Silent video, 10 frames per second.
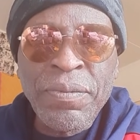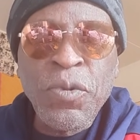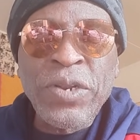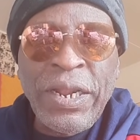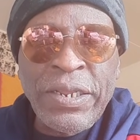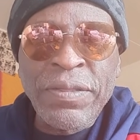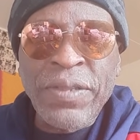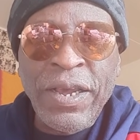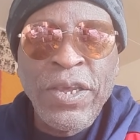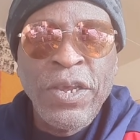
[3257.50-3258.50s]
Mona
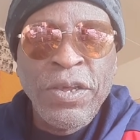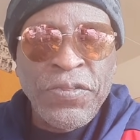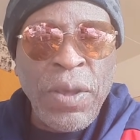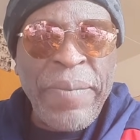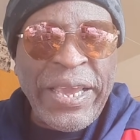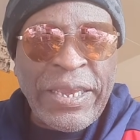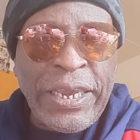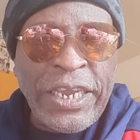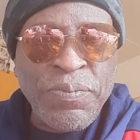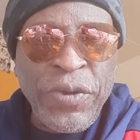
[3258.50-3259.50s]
Lisa. So make
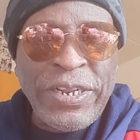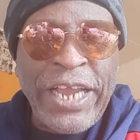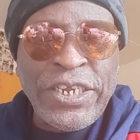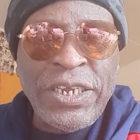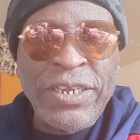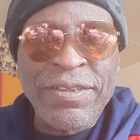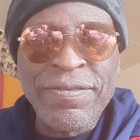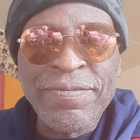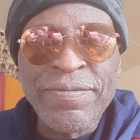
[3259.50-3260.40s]
Keys bring that shit.